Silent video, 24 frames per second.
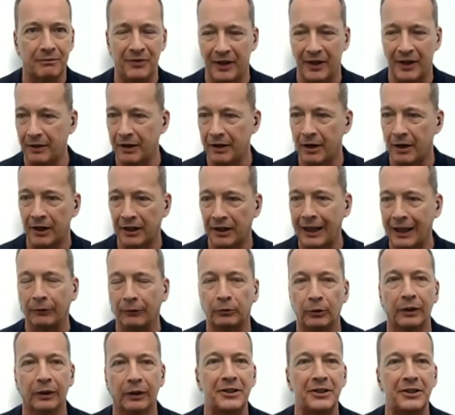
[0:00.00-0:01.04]
there are
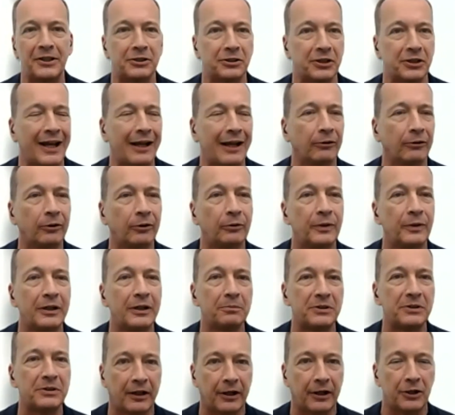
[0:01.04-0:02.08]
calculations and algorithms
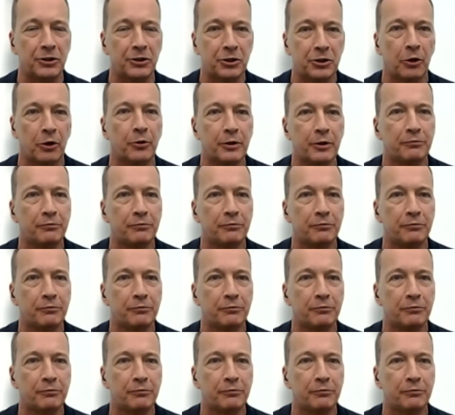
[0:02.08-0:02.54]
that can show you